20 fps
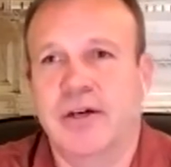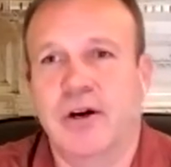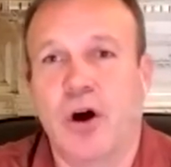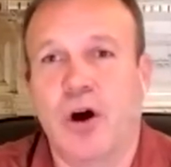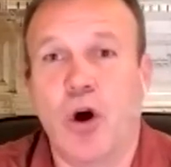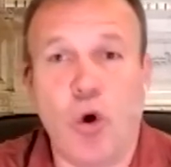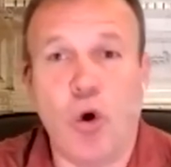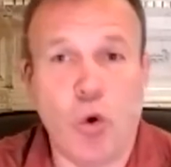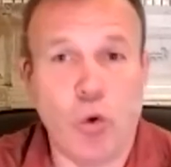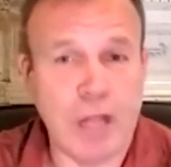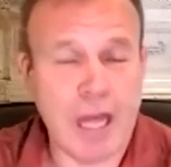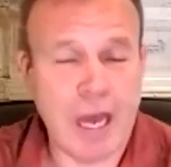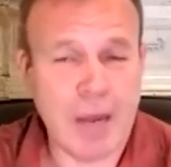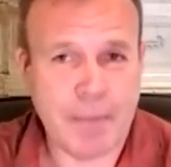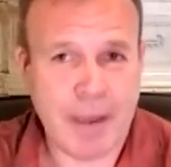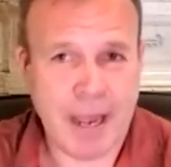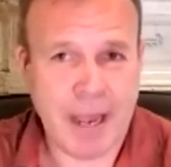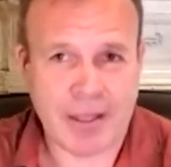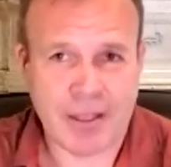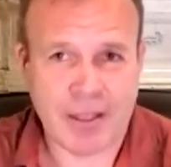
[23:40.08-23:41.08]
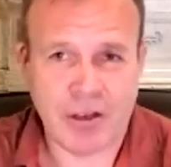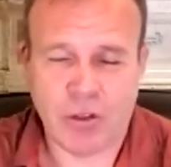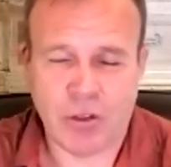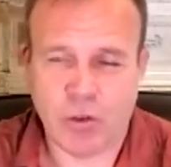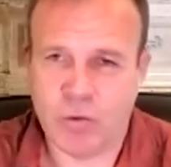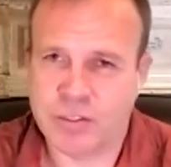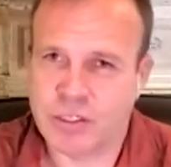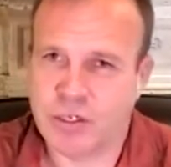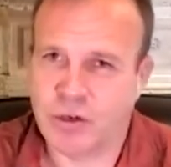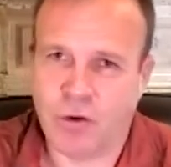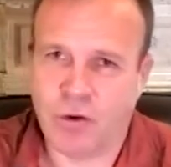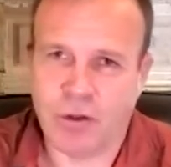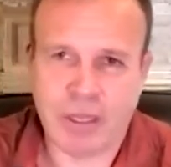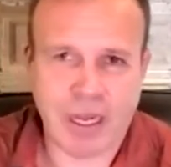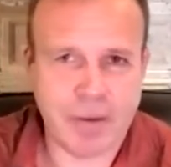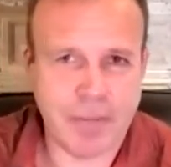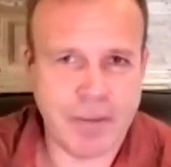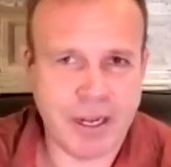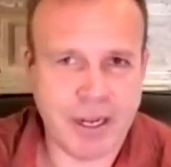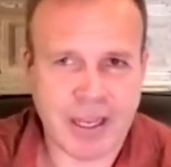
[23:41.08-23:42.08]
a whole lot back there. There wasn't a whole lot
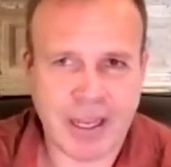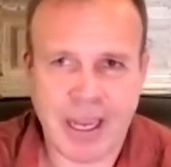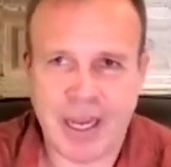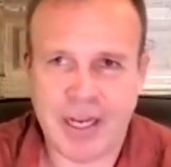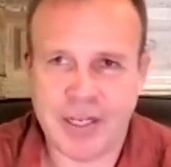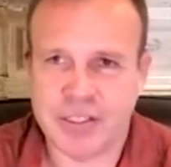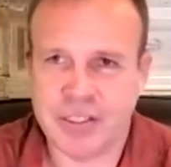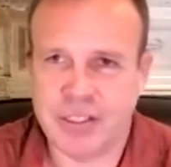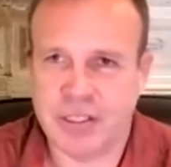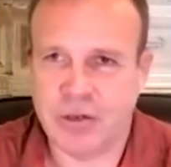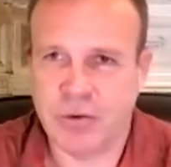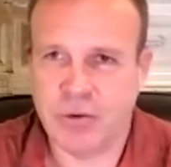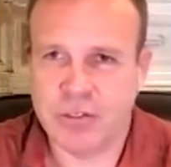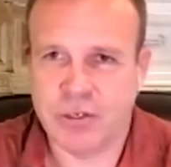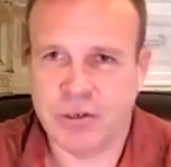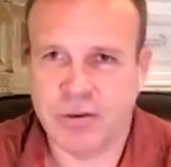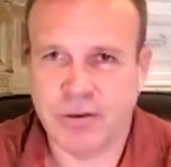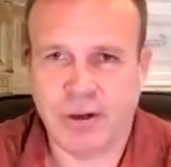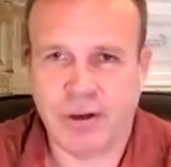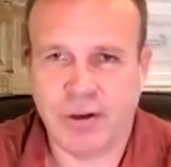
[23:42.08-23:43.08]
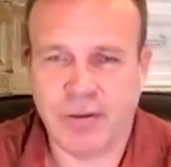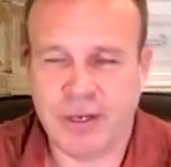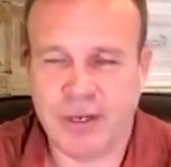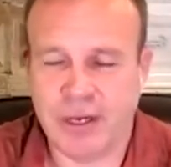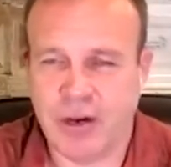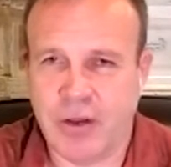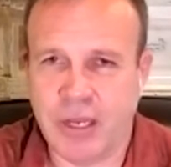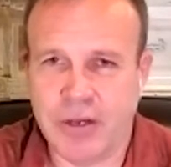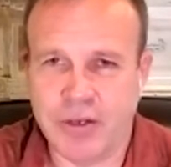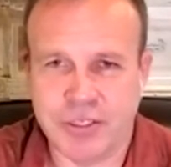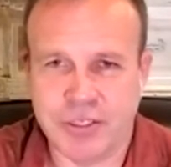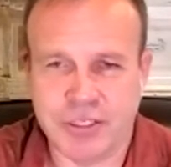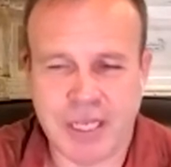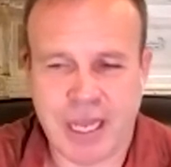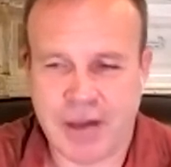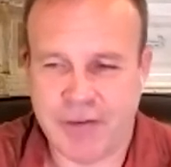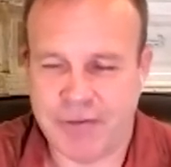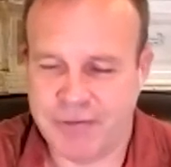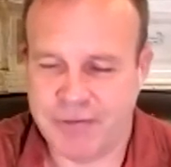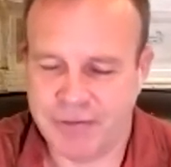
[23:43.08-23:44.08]
of medication. There was, a, you know, he'd just
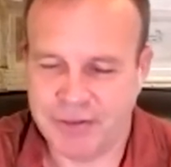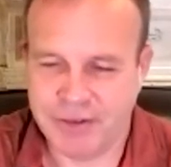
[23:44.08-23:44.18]
have,